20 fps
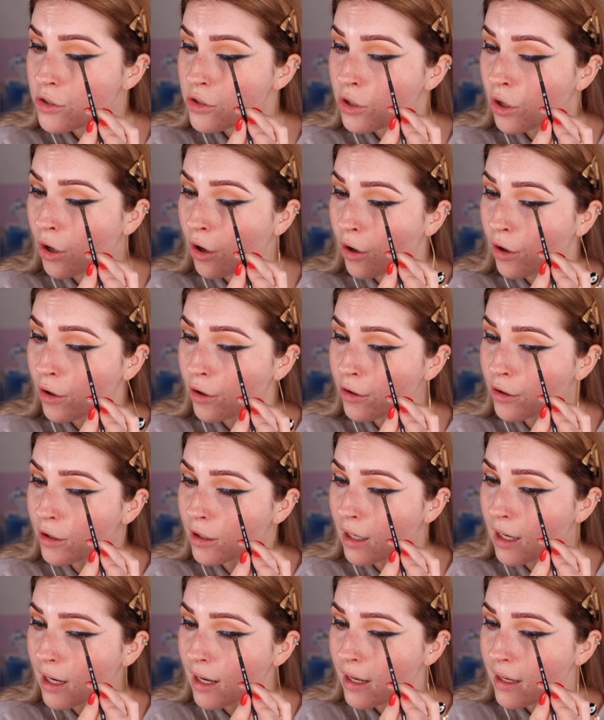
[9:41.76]
so
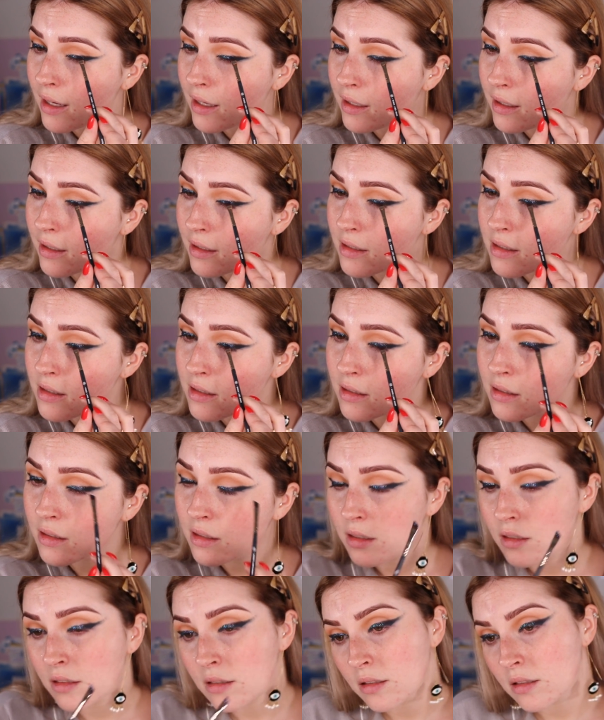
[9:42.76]
nice.
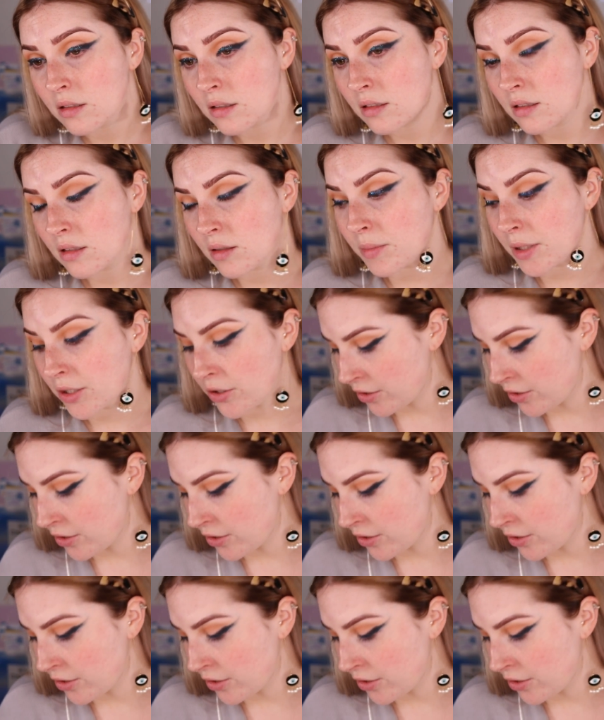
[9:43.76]
Oh my